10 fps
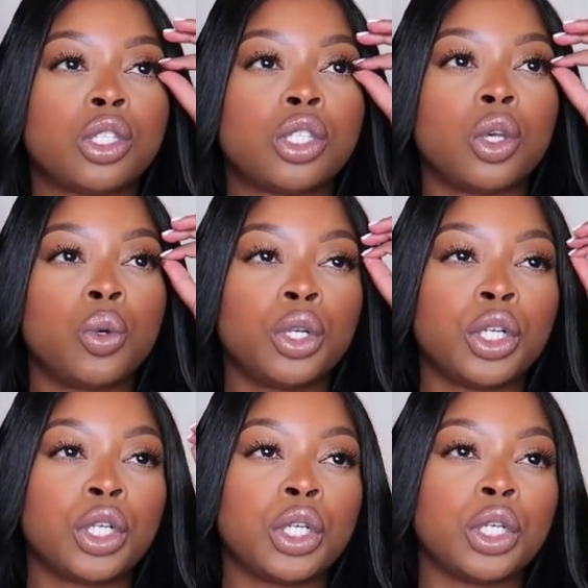
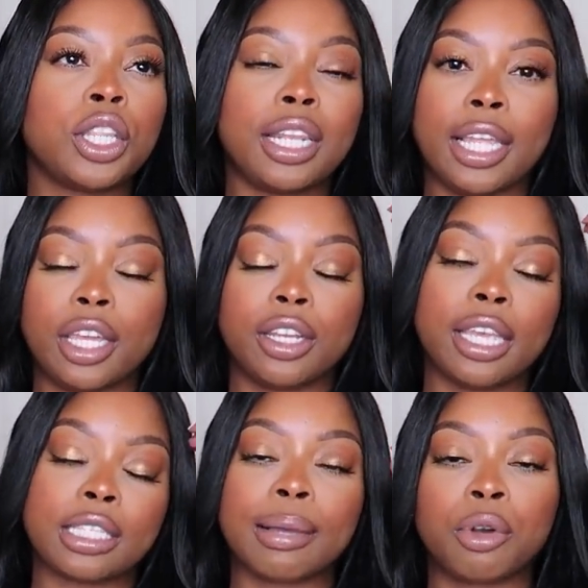sooner than later,
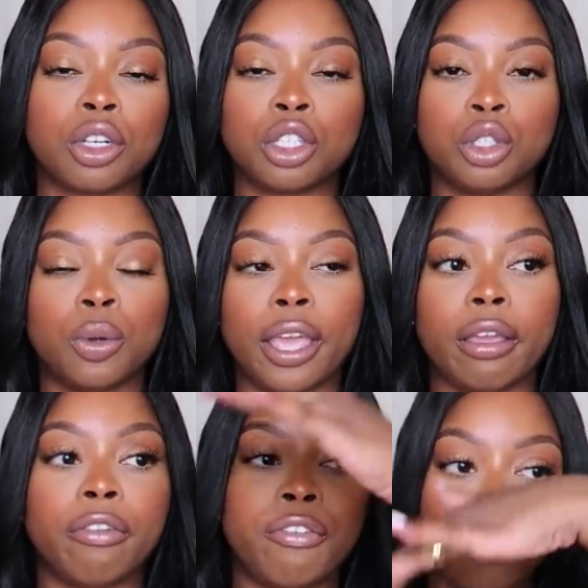yes, I'm gonna do
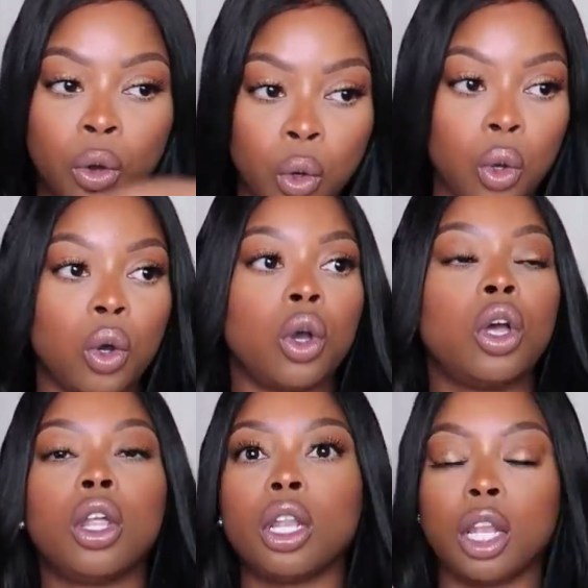a full
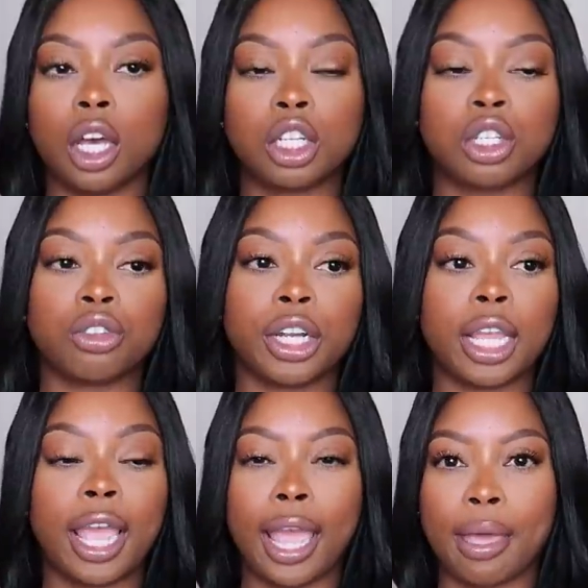
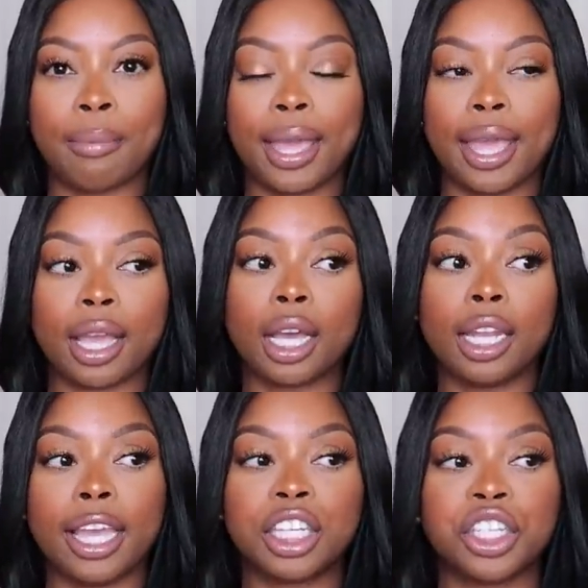luxury handbag
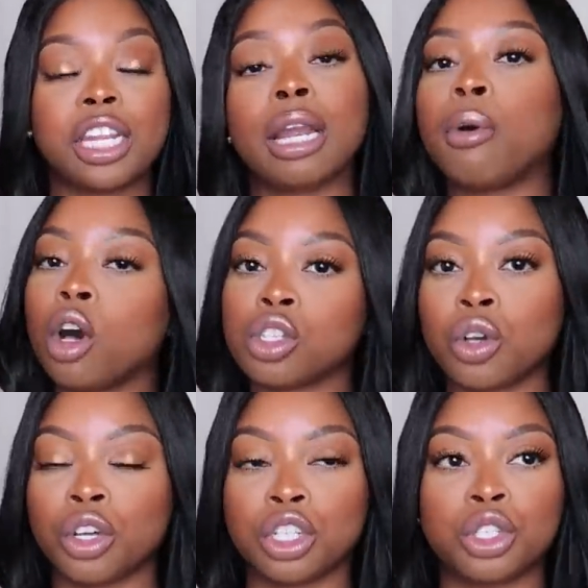collection, and I'm also
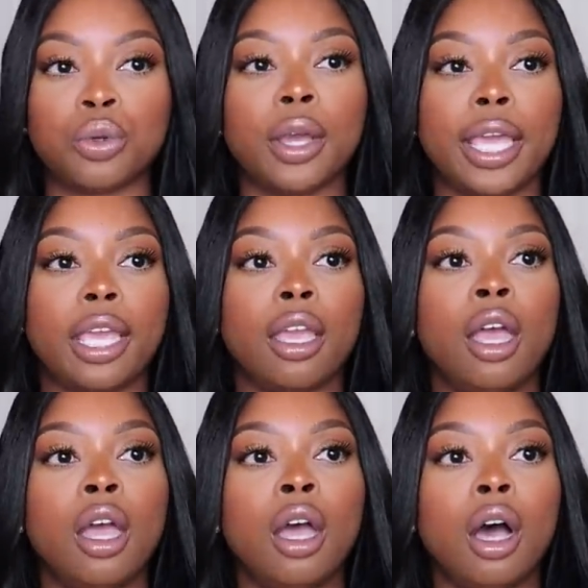gonna do a
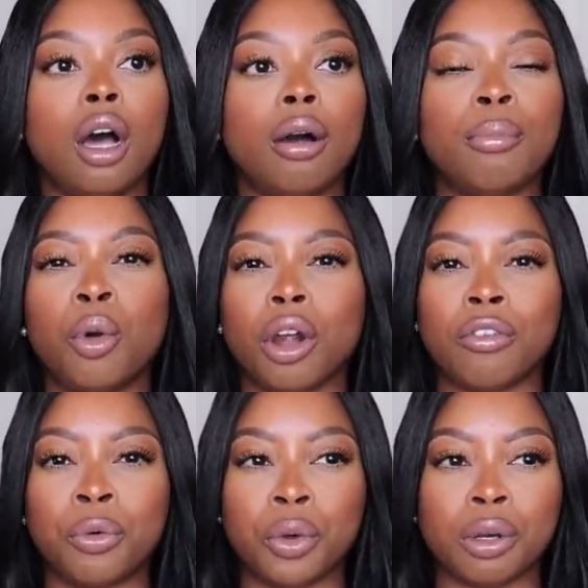uh, more
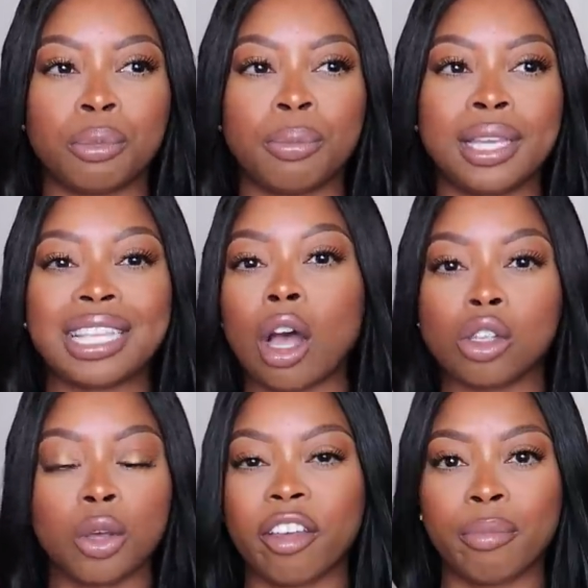affordable, because I
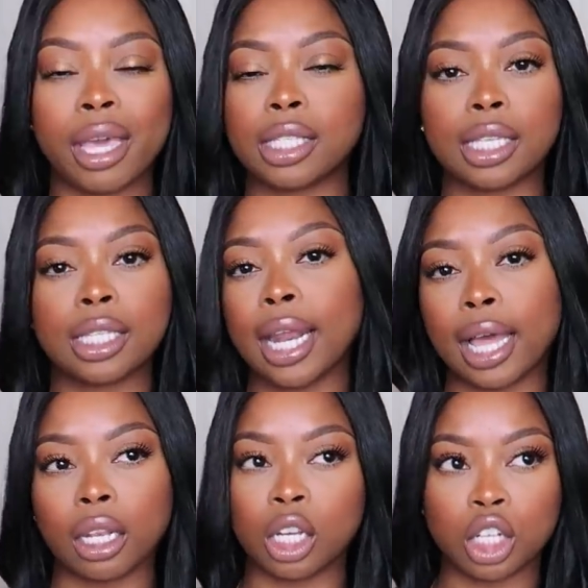also have bags that's
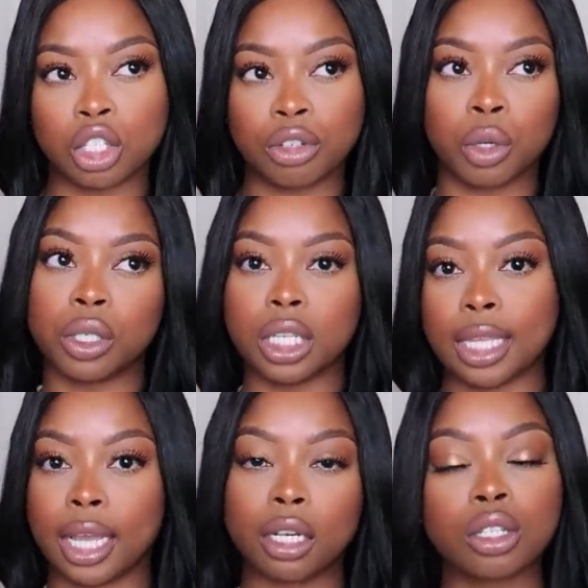not luxury or
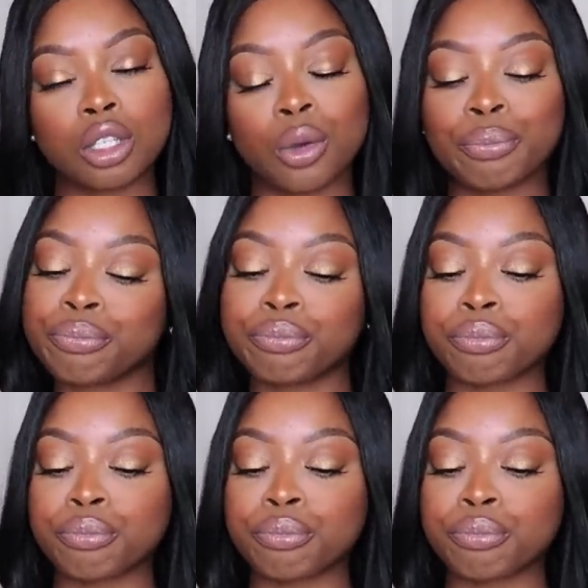designer. So